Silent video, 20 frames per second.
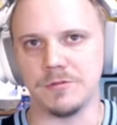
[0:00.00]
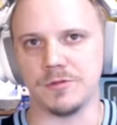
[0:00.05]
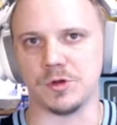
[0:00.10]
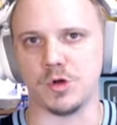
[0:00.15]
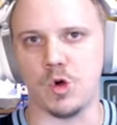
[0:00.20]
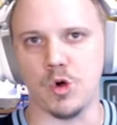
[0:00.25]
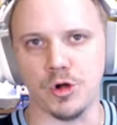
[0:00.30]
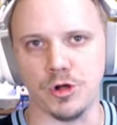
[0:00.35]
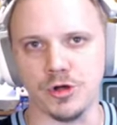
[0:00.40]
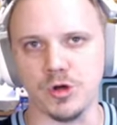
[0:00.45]
The
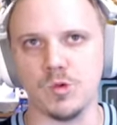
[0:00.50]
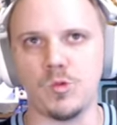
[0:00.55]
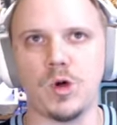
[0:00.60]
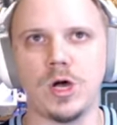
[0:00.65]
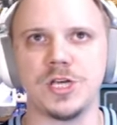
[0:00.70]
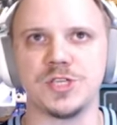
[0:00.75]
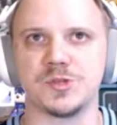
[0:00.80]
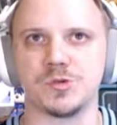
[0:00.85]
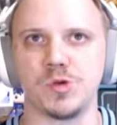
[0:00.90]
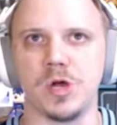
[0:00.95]
corner
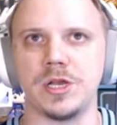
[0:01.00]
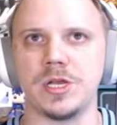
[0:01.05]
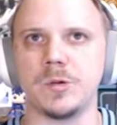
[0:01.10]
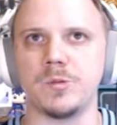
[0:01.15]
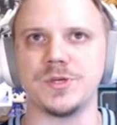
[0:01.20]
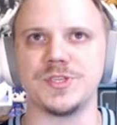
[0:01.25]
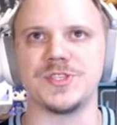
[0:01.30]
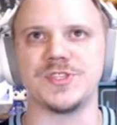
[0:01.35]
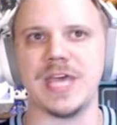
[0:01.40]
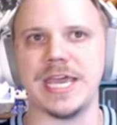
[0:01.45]
was running
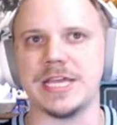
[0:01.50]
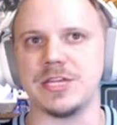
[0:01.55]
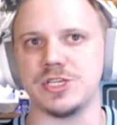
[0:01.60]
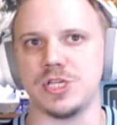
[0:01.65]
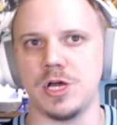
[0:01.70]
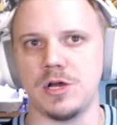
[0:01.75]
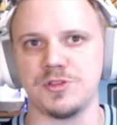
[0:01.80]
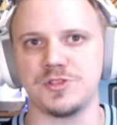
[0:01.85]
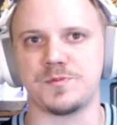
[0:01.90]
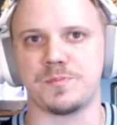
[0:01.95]
with Zay
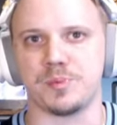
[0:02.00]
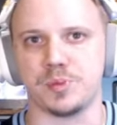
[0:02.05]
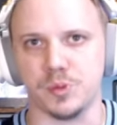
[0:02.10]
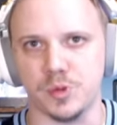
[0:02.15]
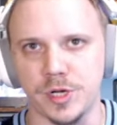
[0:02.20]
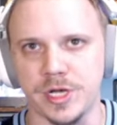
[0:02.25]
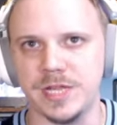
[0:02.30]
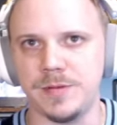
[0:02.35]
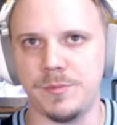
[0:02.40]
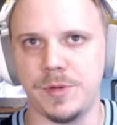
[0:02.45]
Jones
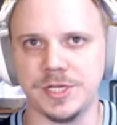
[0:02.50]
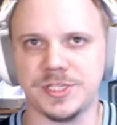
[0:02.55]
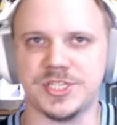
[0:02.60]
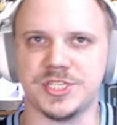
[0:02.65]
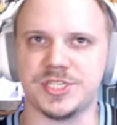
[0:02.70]
pretty much